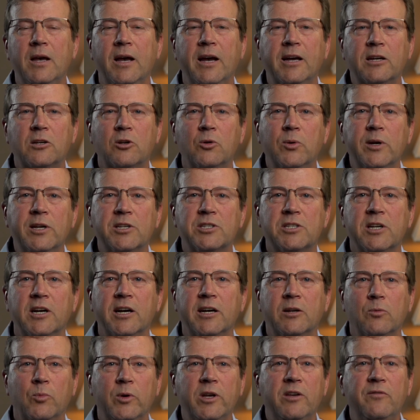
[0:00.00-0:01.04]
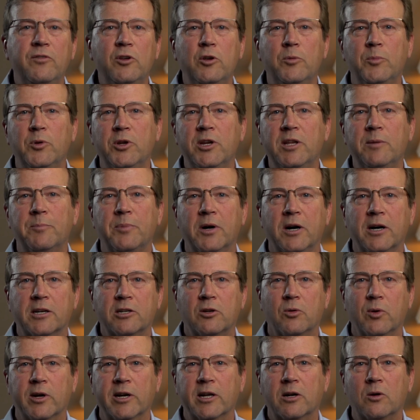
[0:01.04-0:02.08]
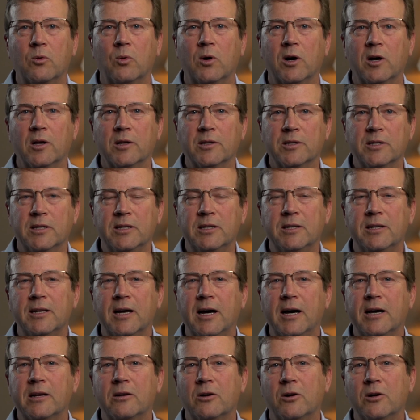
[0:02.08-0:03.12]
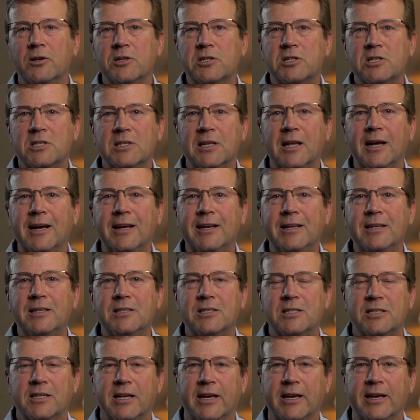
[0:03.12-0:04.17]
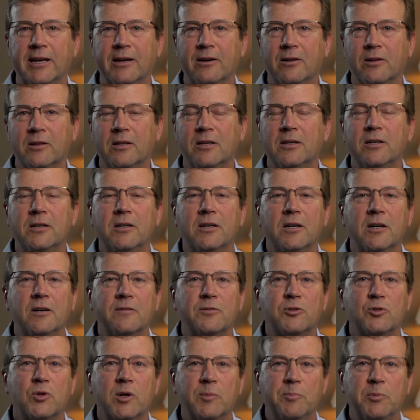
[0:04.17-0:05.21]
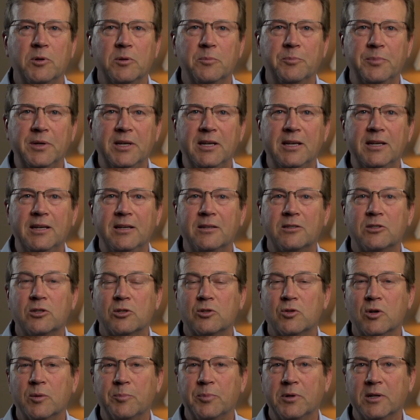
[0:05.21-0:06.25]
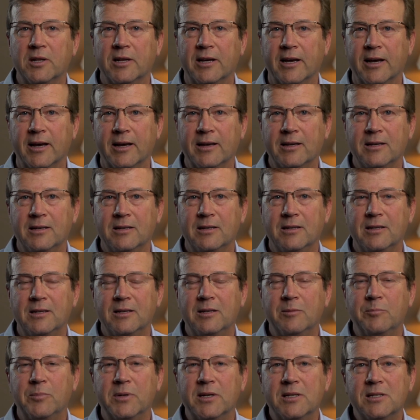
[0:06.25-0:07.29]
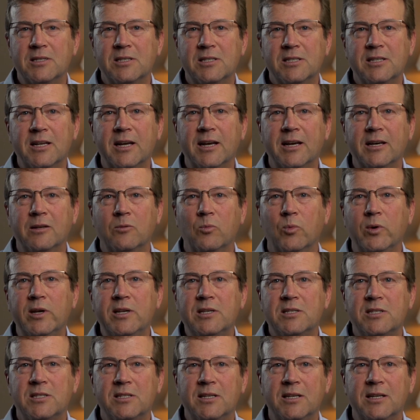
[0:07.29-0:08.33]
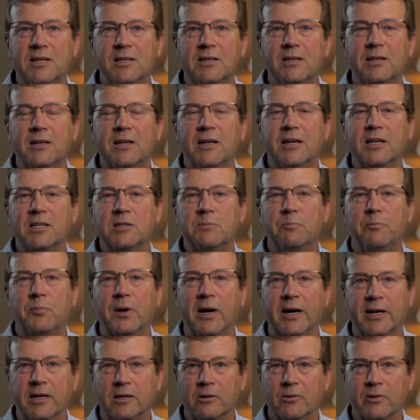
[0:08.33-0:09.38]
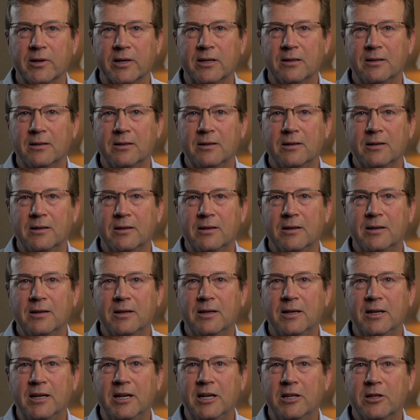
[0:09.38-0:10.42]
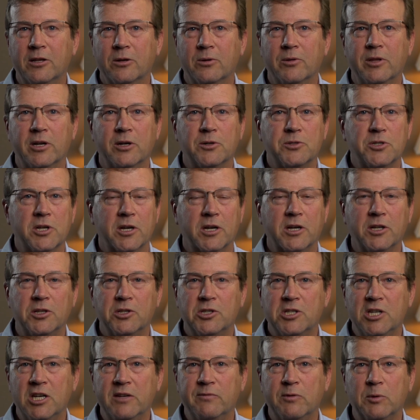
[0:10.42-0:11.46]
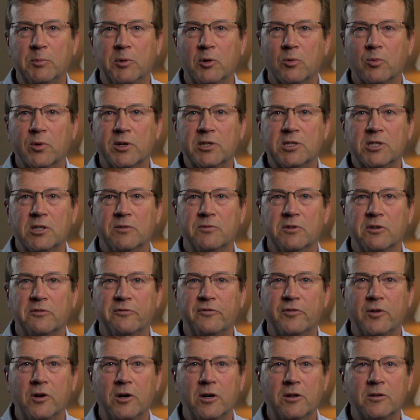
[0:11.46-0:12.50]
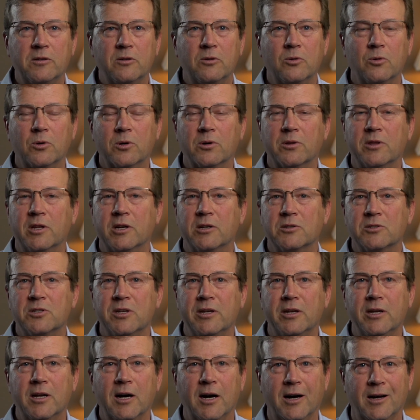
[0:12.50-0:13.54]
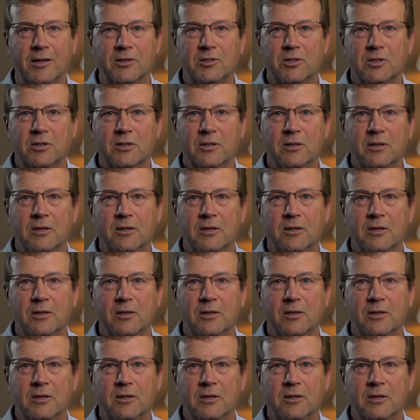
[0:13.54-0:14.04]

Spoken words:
At Creekside, we view muni bond credit quality not on a sliding scale of BBB to AAA, but instead we see it as binary. Either there's a conceivable risk of default or there's not.